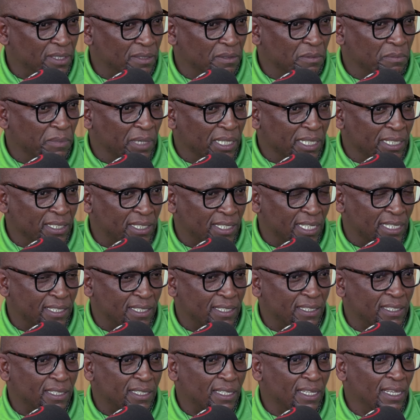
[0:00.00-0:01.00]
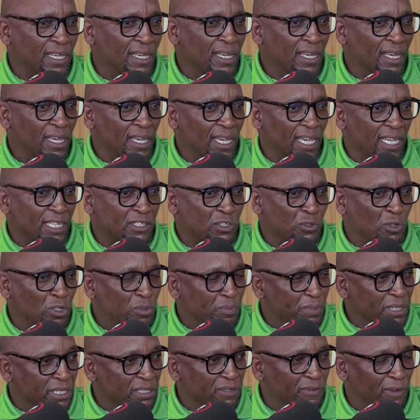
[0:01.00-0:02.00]
in, many instances, has
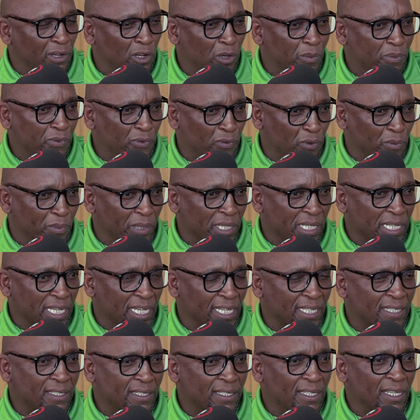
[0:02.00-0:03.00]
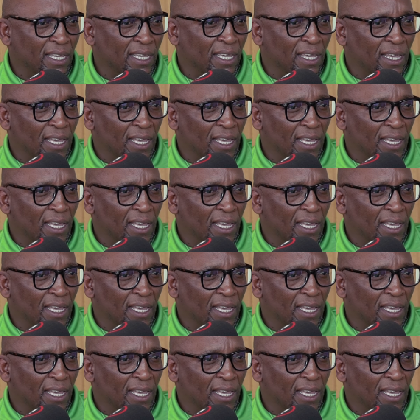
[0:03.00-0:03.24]
not been developed for many years,